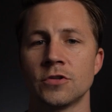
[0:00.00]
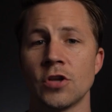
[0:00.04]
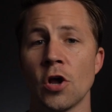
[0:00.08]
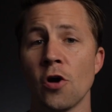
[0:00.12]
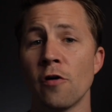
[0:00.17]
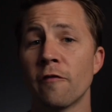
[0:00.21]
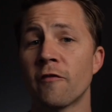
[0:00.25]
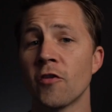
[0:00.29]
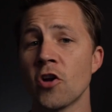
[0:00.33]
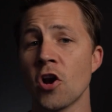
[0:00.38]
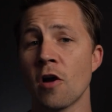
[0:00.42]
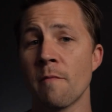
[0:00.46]

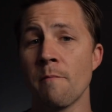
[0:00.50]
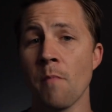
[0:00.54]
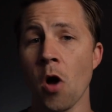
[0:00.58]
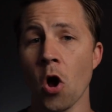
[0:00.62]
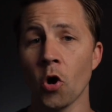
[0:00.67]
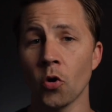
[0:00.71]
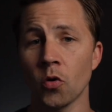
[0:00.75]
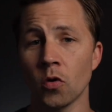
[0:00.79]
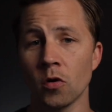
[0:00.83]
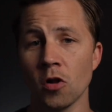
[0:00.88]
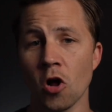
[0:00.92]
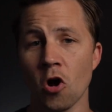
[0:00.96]
So for your
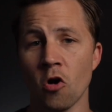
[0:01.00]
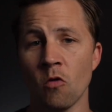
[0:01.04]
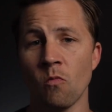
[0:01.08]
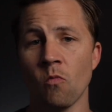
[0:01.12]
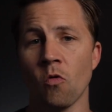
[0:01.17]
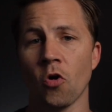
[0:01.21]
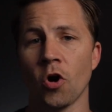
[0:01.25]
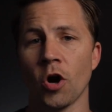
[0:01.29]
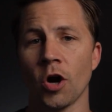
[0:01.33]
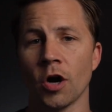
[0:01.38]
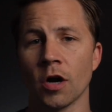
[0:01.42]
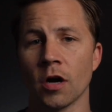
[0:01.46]
modal
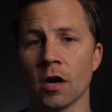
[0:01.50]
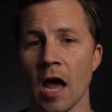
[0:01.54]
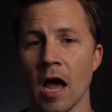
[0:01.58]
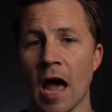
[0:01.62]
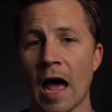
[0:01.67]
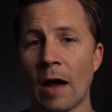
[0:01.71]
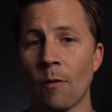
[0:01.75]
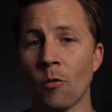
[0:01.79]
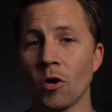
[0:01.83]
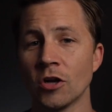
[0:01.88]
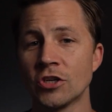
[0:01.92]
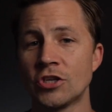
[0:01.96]
homework,
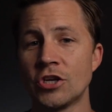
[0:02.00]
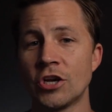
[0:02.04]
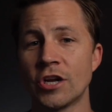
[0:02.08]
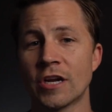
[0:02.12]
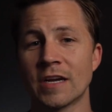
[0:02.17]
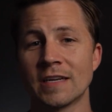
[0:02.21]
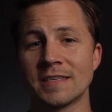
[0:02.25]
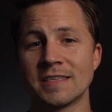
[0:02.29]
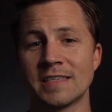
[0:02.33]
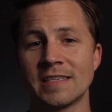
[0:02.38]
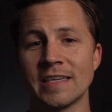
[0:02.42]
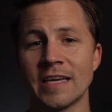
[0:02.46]
I want you to
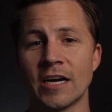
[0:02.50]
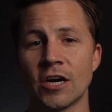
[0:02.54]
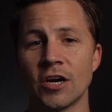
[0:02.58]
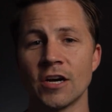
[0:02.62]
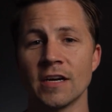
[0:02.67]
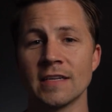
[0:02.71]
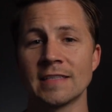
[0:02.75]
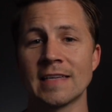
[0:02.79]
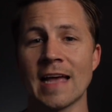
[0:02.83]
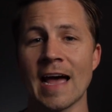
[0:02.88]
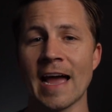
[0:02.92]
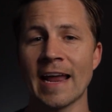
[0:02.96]
consider
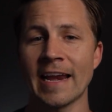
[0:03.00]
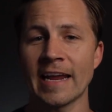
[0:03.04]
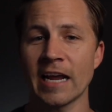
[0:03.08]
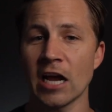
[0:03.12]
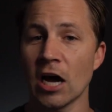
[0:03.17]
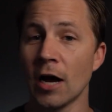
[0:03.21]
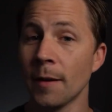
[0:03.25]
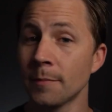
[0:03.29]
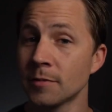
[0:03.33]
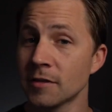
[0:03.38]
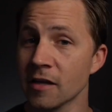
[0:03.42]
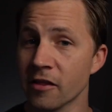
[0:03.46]
designing
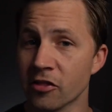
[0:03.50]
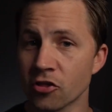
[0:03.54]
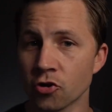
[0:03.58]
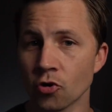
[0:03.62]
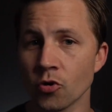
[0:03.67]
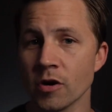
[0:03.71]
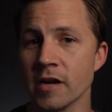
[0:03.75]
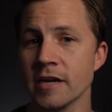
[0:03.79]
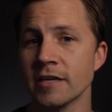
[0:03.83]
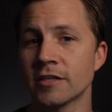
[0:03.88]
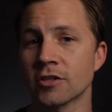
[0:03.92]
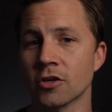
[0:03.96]
up to
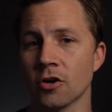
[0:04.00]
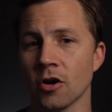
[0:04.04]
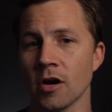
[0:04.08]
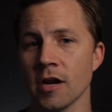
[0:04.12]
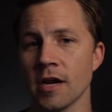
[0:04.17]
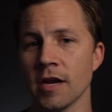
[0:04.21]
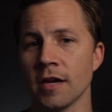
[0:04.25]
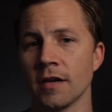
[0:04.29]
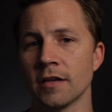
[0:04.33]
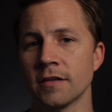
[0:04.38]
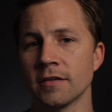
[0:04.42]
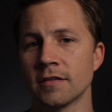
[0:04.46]
3
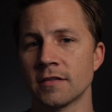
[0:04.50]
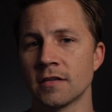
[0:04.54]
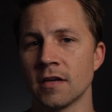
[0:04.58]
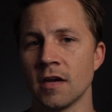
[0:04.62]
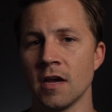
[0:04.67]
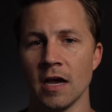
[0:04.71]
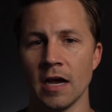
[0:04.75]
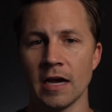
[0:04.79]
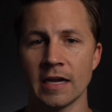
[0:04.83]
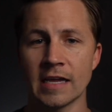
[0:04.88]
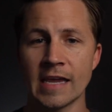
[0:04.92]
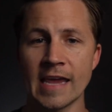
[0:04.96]
screens,
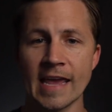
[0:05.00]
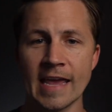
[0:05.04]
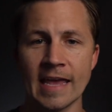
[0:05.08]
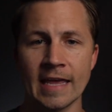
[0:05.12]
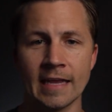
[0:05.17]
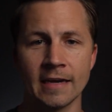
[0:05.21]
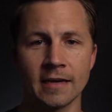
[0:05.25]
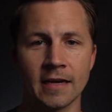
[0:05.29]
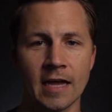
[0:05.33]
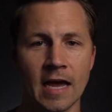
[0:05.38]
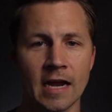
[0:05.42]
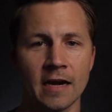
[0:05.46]

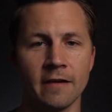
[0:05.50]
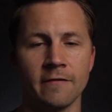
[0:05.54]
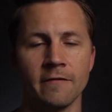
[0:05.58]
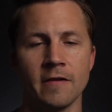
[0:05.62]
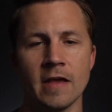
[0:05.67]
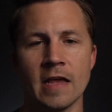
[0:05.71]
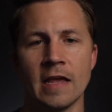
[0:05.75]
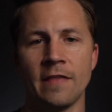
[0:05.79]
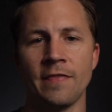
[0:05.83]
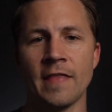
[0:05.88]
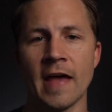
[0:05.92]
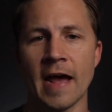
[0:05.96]
again, kind
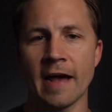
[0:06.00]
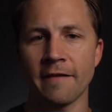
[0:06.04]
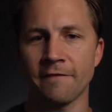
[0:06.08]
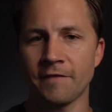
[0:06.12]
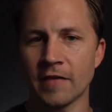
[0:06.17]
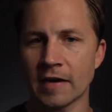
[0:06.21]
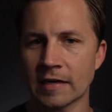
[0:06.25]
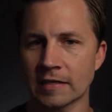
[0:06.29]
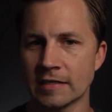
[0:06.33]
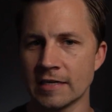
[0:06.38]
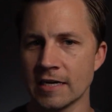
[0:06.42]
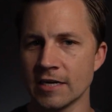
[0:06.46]
of in that
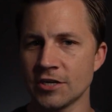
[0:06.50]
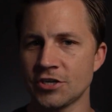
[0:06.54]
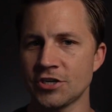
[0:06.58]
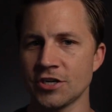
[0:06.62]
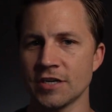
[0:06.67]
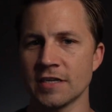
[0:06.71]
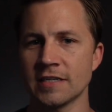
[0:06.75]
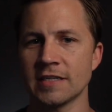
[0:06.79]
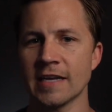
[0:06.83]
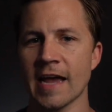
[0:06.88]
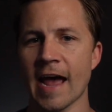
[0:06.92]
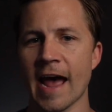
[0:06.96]

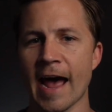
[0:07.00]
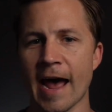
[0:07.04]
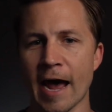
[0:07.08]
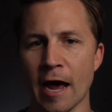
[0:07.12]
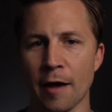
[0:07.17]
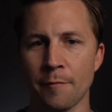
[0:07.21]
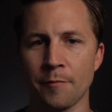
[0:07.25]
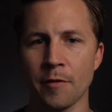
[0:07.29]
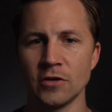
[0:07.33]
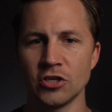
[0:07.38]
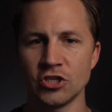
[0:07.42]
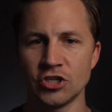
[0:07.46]
fictitious
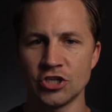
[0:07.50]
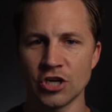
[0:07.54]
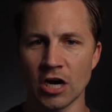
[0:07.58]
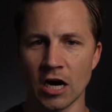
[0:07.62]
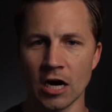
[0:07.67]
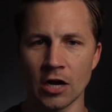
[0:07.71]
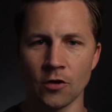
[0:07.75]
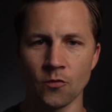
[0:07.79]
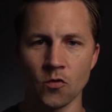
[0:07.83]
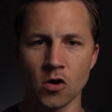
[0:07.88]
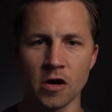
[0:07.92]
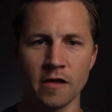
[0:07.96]
app
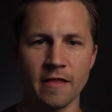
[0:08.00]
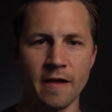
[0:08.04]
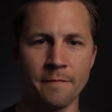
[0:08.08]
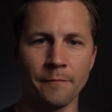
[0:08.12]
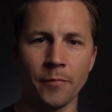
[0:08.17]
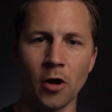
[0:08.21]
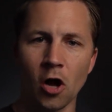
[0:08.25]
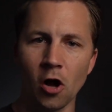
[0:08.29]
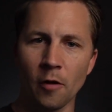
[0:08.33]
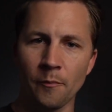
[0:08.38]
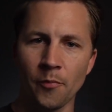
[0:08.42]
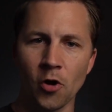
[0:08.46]
genre,
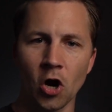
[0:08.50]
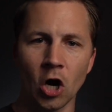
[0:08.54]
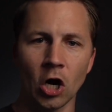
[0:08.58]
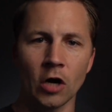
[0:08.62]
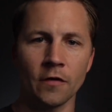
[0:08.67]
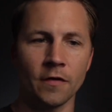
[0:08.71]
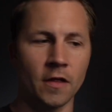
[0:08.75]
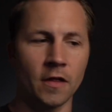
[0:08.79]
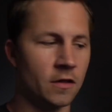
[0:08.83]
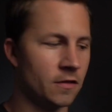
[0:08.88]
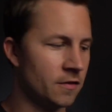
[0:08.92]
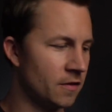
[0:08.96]
that
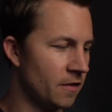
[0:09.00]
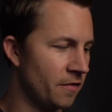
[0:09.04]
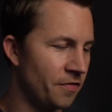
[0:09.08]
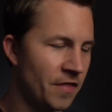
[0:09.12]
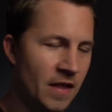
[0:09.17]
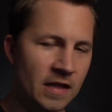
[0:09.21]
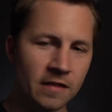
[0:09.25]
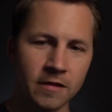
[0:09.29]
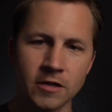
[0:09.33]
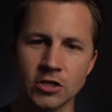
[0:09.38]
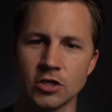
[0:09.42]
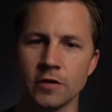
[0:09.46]
ballpark, the
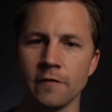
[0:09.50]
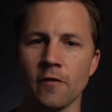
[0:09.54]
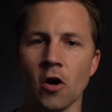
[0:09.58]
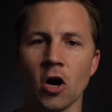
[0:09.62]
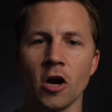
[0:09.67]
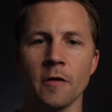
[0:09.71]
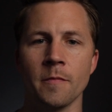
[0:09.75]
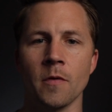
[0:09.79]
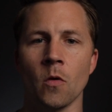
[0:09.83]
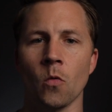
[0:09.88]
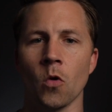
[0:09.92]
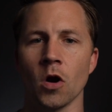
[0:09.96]
thing that you've
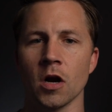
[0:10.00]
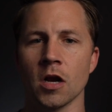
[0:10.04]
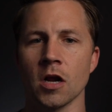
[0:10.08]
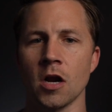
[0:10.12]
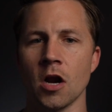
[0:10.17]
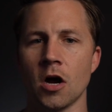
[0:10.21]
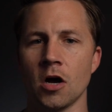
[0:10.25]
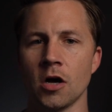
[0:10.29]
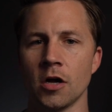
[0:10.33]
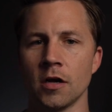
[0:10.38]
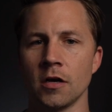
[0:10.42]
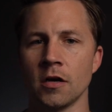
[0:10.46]
already been
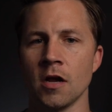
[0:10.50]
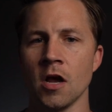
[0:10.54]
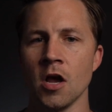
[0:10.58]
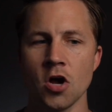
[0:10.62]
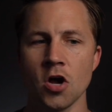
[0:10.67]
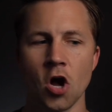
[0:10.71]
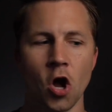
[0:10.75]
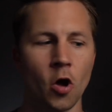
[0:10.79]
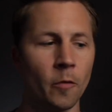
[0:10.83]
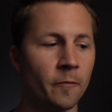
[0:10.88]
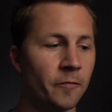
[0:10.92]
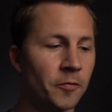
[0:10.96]
working on.
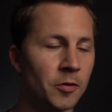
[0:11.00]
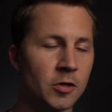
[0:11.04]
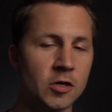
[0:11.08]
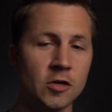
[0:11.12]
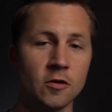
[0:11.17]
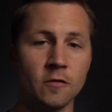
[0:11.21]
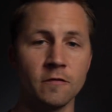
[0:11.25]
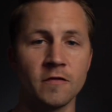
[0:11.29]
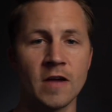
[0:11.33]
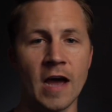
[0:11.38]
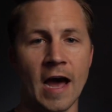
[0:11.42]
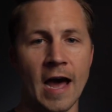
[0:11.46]
Hopefully
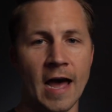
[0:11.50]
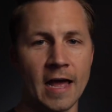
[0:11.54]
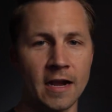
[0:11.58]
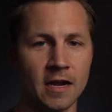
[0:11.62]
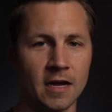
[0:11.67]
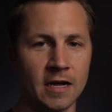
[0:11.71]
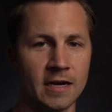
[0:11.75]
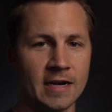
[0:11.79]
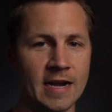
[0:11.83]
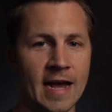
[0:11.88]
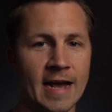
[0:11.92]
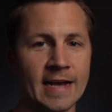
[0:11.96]
you've got
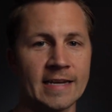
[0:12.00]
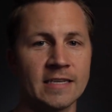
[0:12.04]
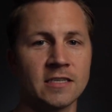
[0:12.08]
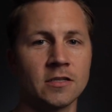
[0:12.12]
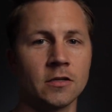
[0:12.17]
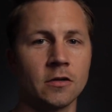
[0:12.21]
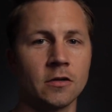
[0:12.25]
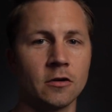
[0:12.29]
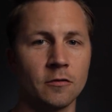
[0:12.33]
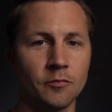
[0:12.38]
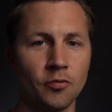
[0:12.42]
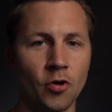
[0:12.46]
a nice
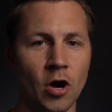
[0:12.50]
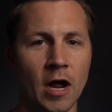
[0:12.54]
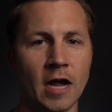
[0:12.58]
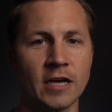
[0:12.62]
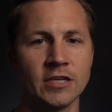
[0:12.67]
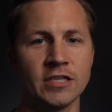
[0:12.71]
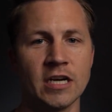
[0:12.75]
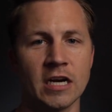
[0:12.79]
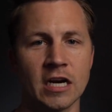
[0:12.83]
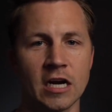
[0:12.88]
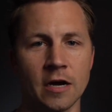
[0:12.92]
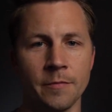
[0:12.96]
little
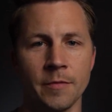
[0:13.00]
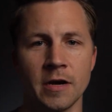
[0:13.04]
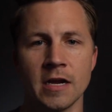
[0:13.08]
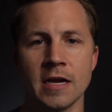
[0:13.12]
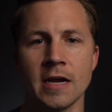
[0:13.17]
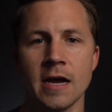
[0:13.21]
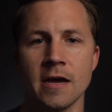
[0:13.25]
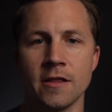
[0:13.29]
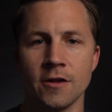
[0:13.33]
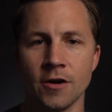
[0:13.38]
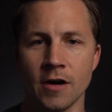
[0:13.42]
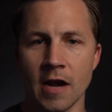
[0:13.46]
project coming
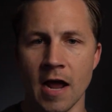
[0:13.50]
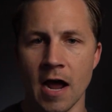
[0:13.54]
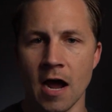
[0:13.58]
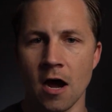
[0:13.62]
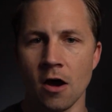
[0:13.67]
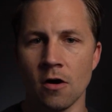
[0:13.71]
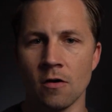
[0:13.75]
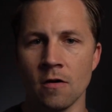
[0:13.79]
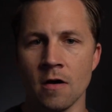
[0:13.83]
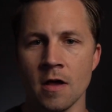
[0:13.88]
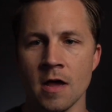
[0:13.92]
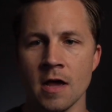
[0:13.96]
together
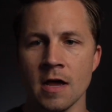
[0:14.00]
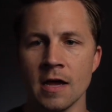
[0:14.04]
now.